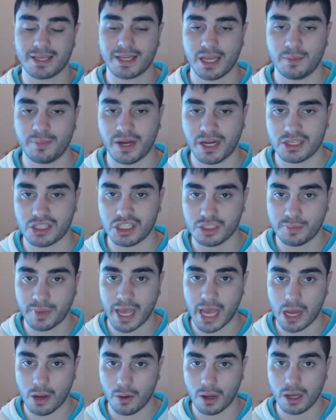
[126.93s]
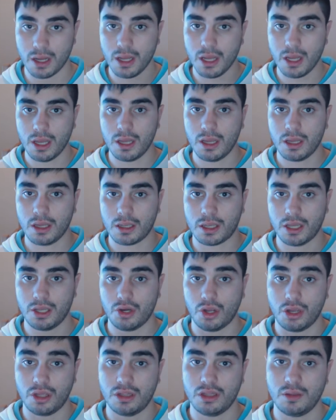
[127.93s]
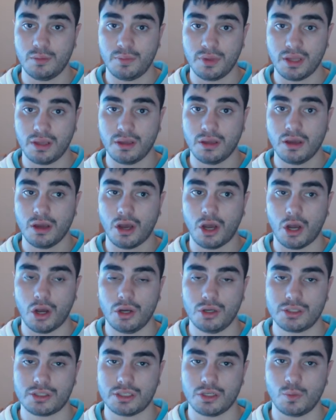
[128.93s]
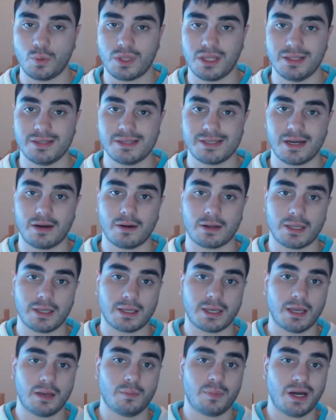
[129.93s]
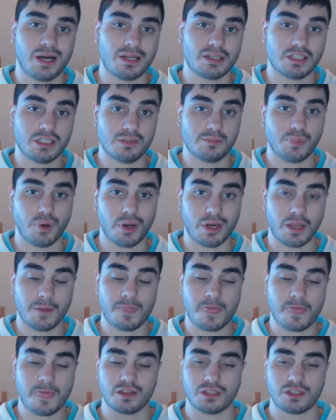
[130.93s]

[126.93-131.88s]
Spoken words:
Kenpachi's power can only be hosted within Zaraki Kenpachi's body.